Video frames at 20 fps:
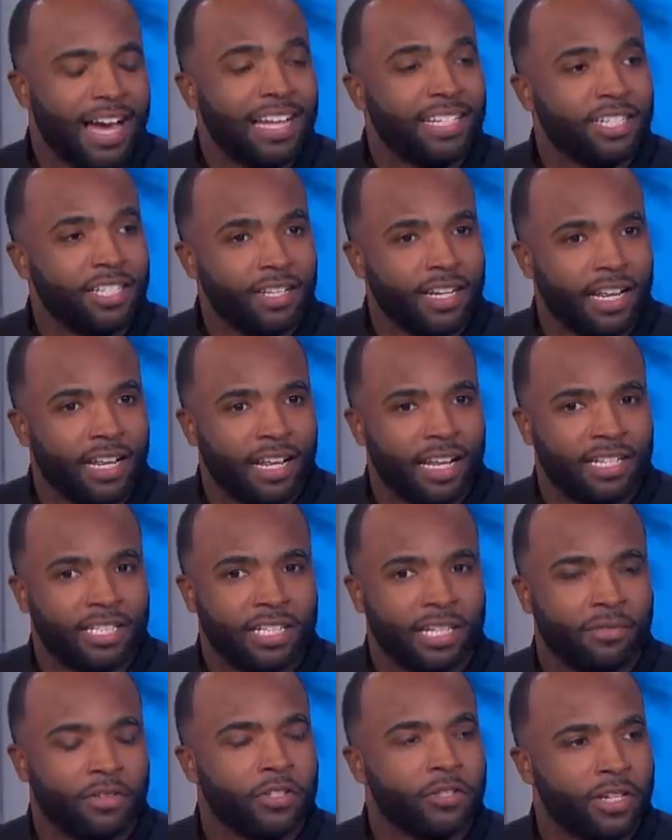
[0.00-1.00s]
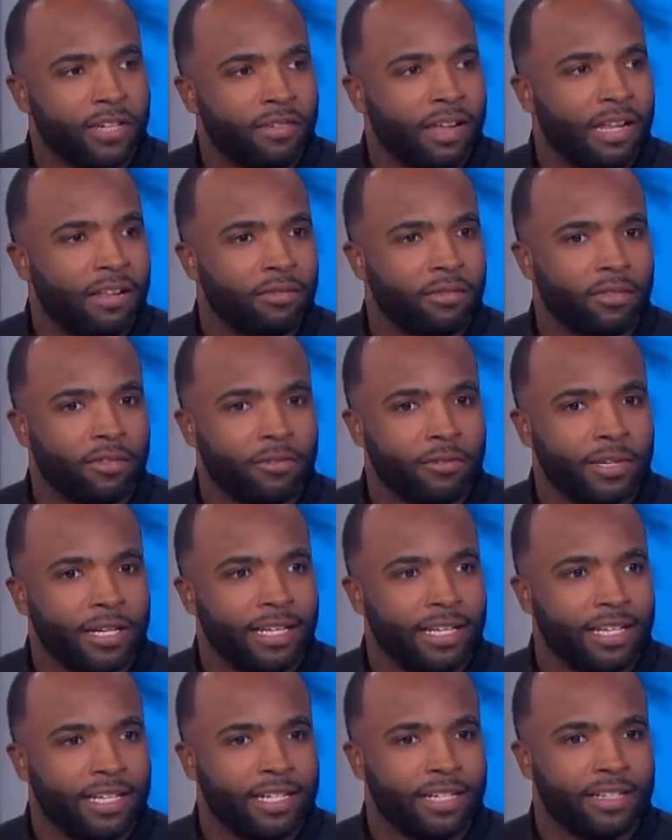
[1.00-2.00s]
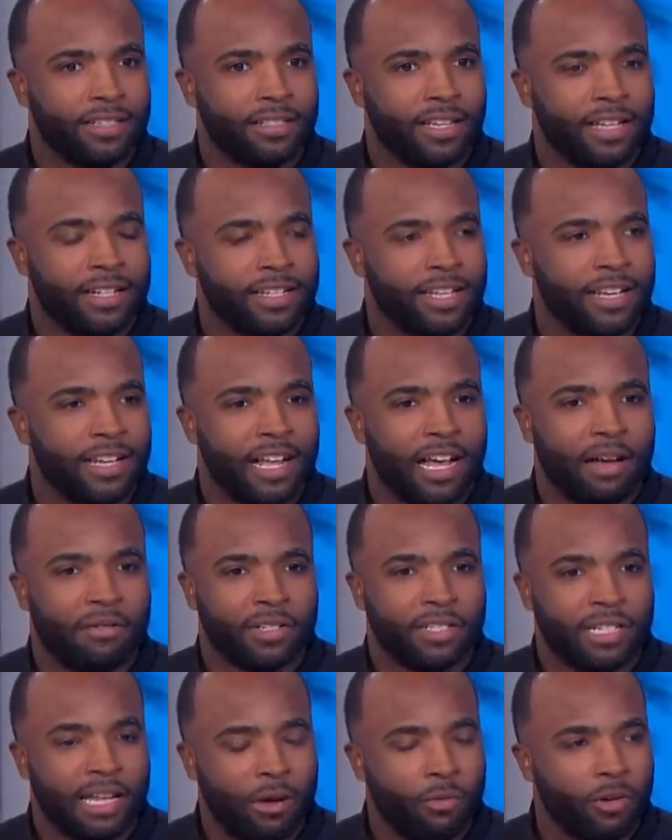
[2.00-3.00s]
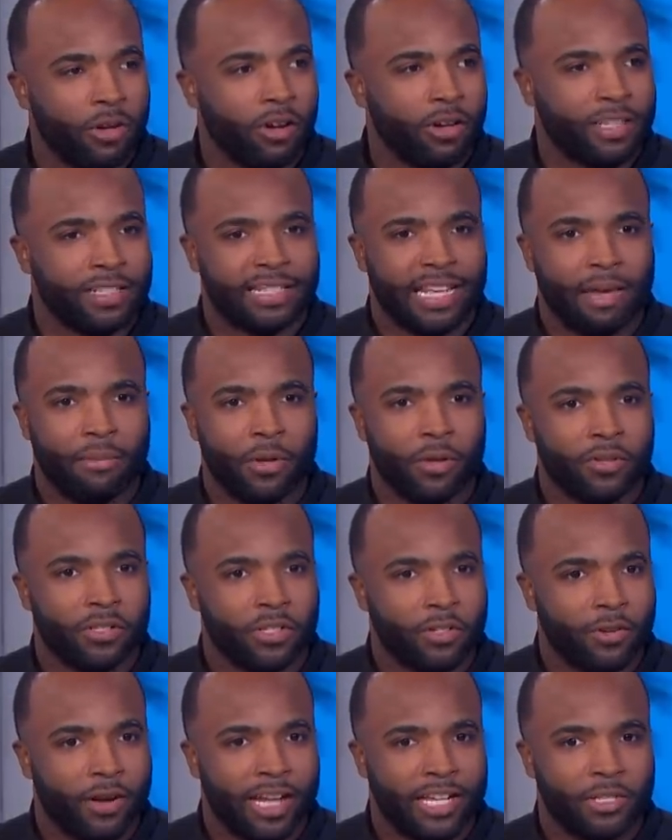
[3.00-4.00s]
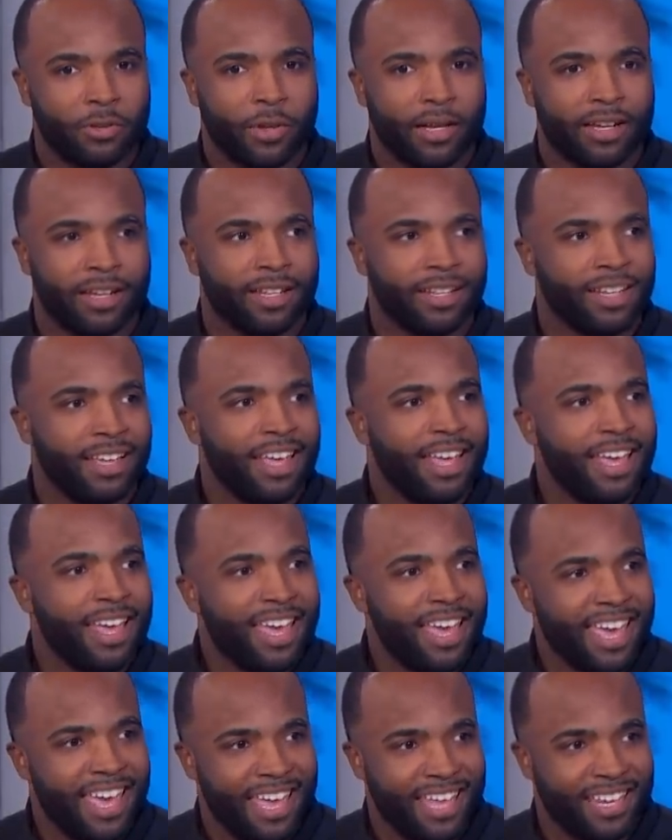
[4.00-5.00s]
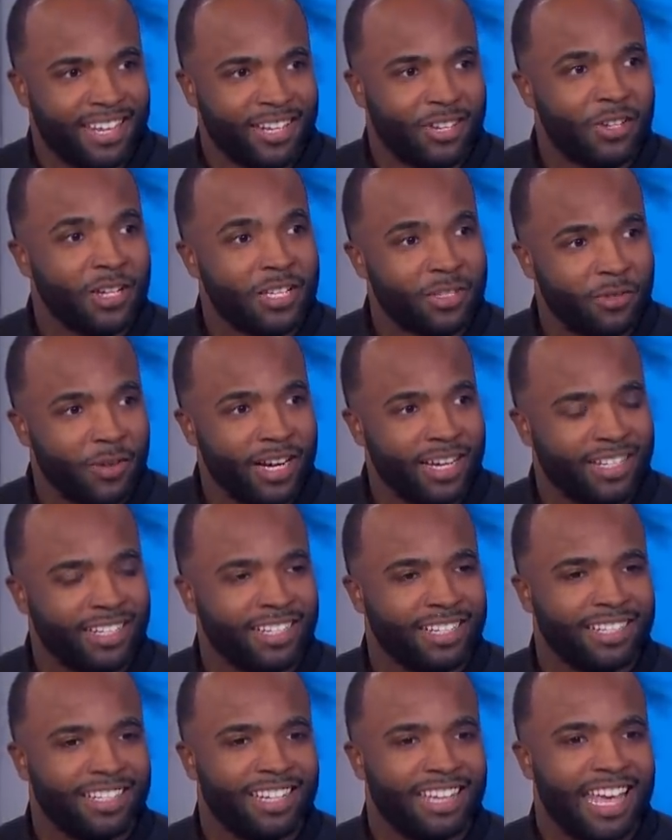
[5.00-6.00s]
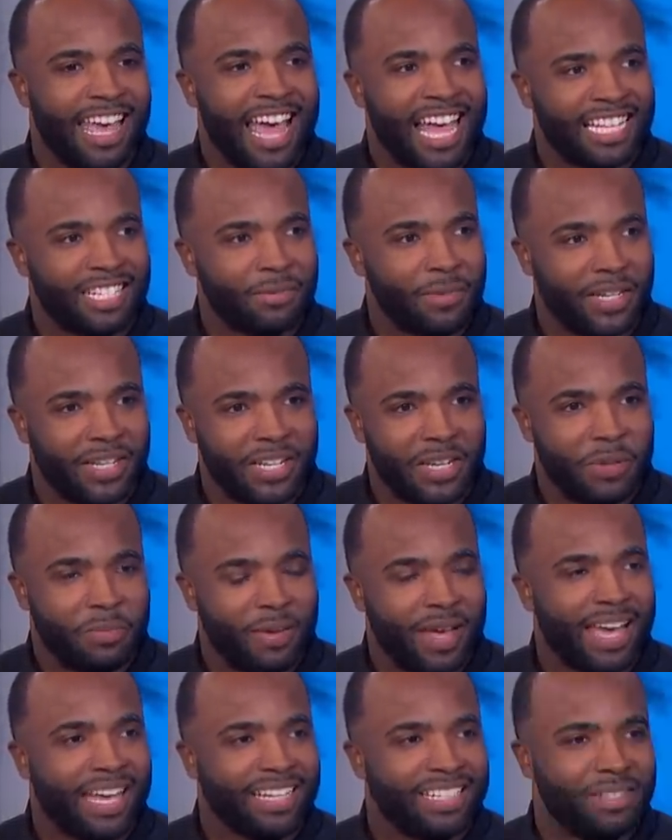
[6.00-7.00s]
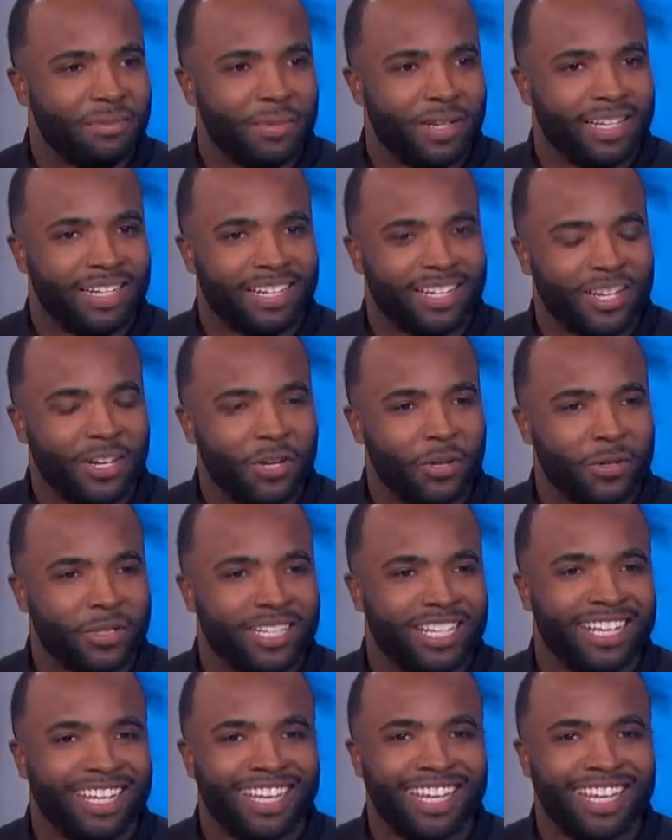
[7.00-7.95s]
I cheered, I cheered for Trinity Valley for three years, and then, obviously, I went on to Sam Houston, graduated, and Chris Franklin asked me to come back to be the coach.